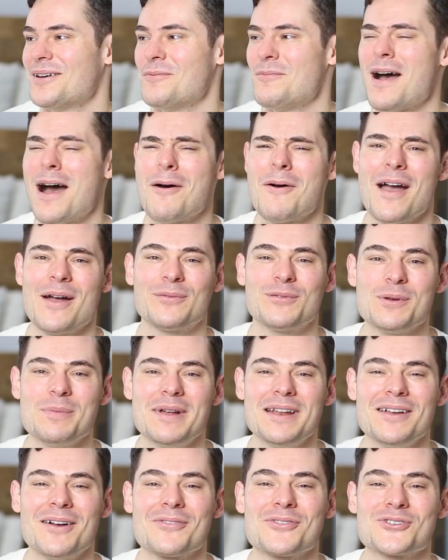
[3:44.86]
Wow,
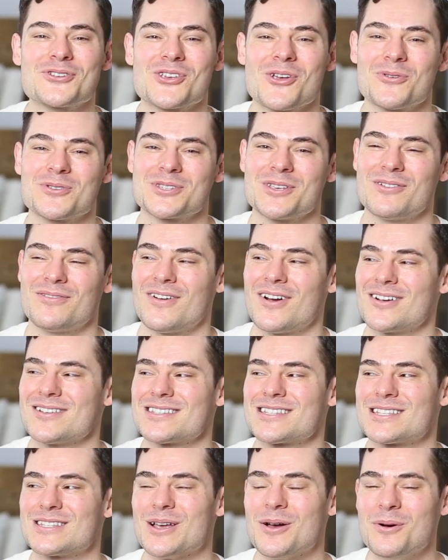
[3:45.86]
everybody on the show so far
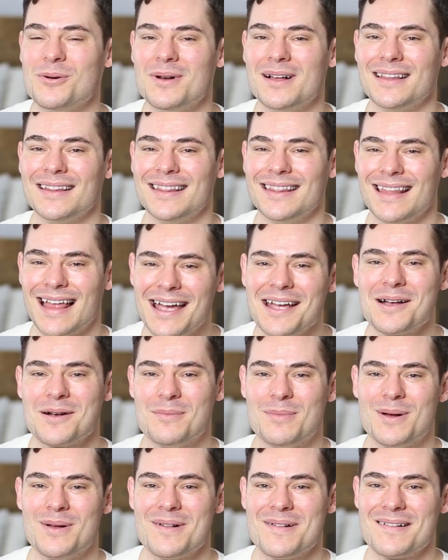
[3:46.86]
is so
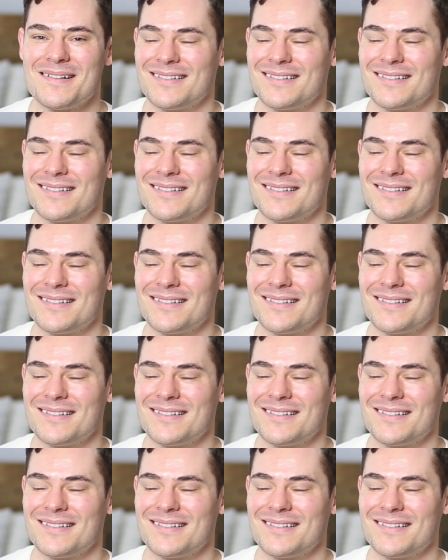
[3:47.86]
likable.